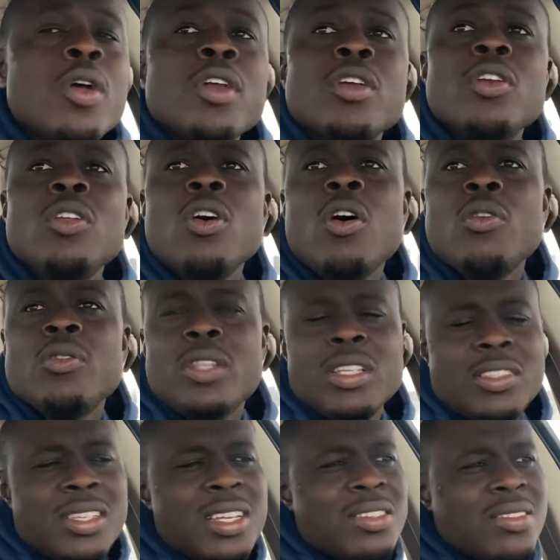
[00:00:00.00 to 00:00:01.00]

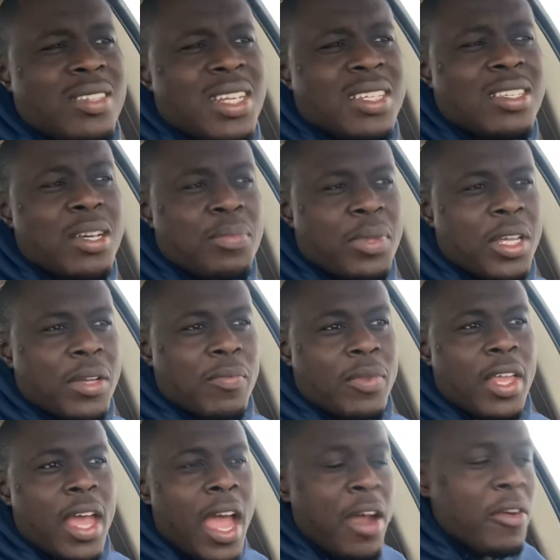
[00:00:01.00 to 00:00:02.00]
this something.
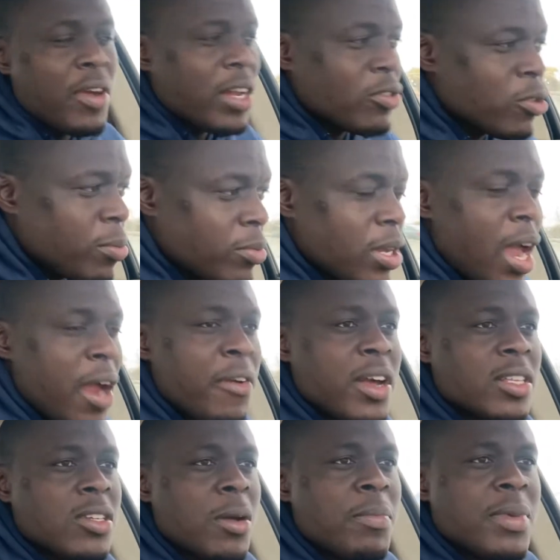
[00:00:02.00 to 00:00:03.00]

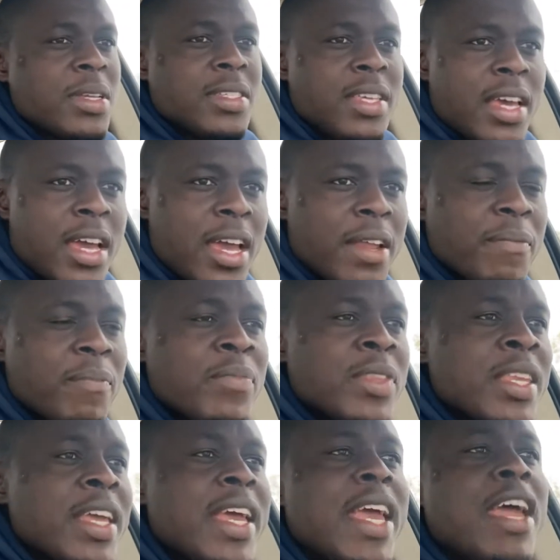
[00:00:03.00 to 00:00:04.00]
Harriet Tubman said,
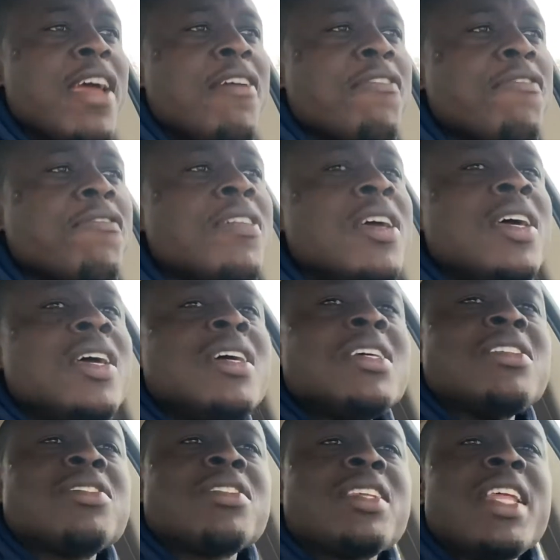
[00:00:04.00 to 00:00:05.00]
if
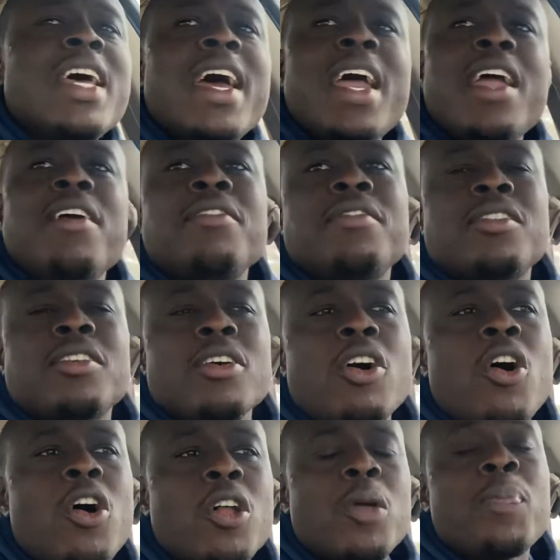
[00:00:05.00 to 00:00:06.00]
slaves
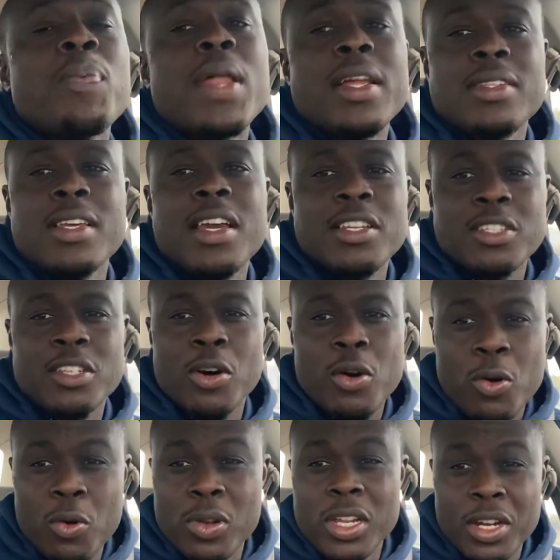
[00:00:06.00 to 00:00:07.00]
on the plantation
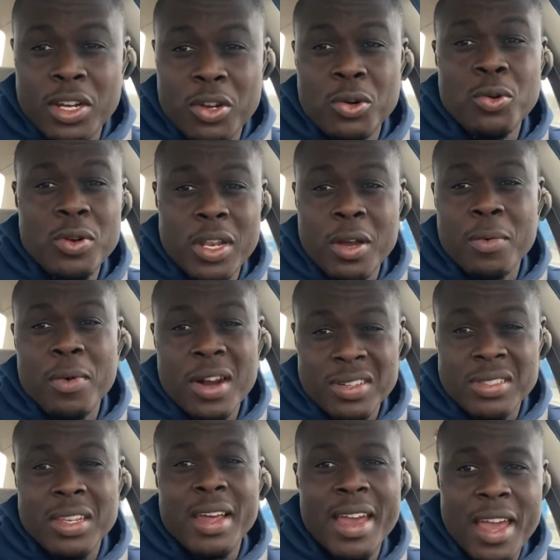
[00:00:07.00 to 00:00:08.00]
only knew they were
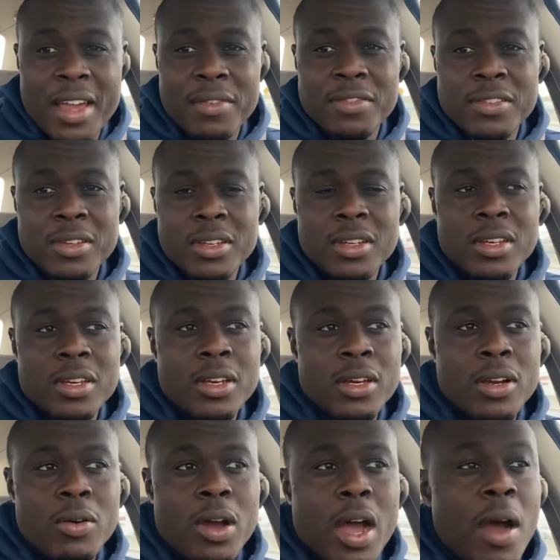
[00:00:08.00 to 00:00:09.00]
slaves,
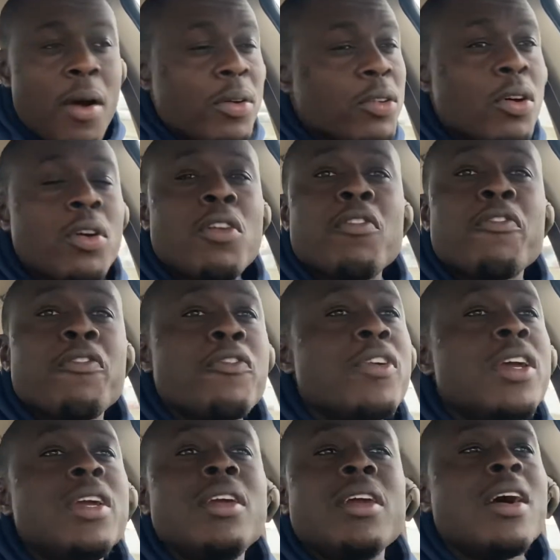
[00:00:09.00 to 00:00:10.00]
I was going to
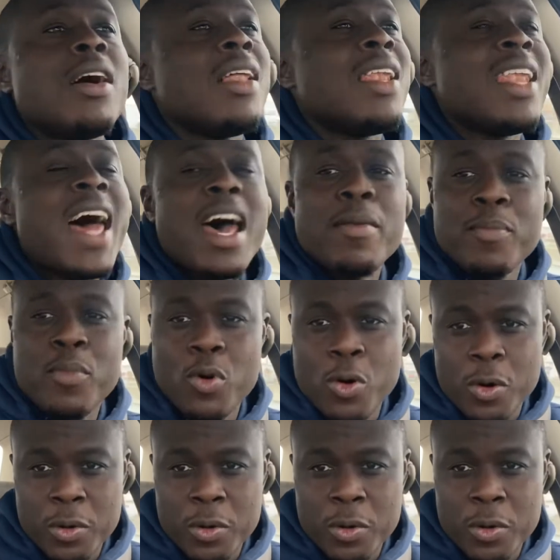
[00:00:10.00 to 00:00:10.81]
free a lot more.